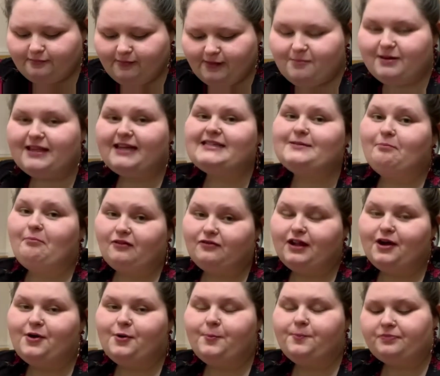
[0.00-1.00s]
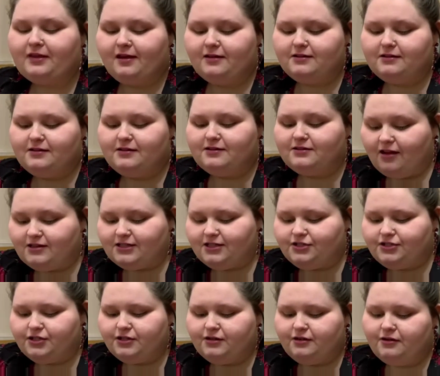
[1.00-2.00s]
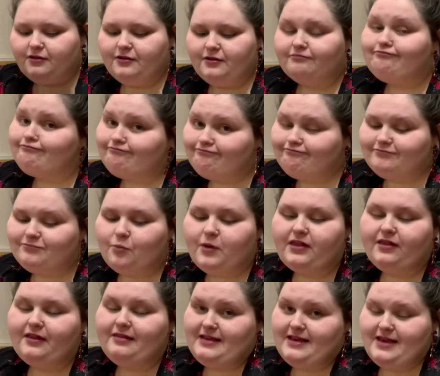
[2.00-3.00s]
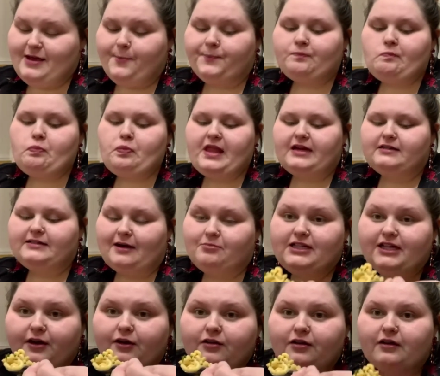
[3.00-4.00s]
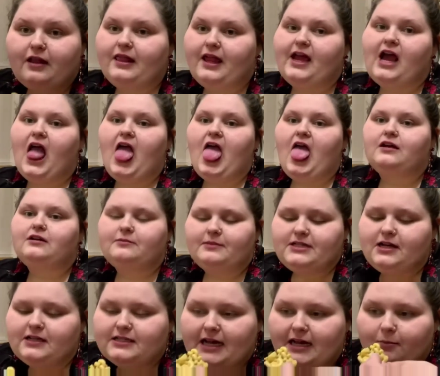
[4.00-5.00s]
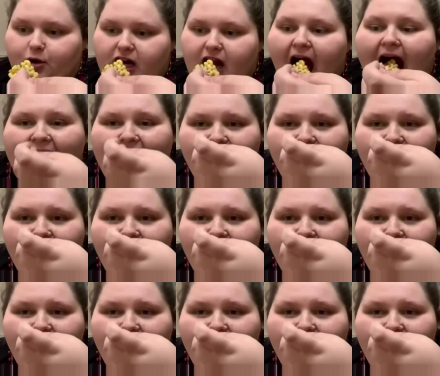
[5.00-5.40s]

But then it's buffalo sausage with the tapatio. Like my tongue is hammering.